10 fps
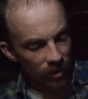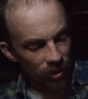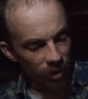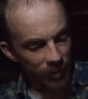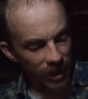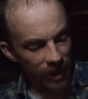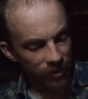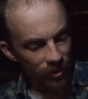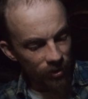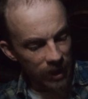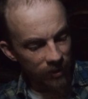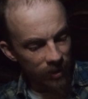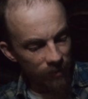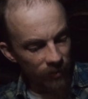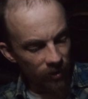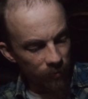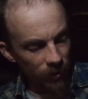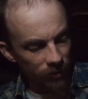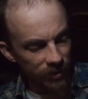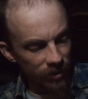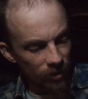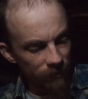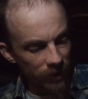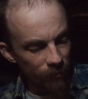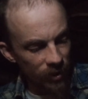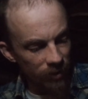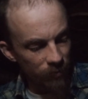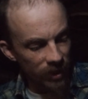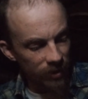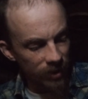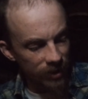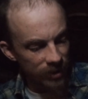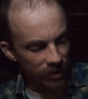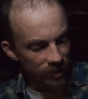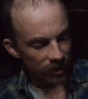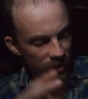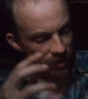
Nobody had to drag them to the polls in November to beat Nixon.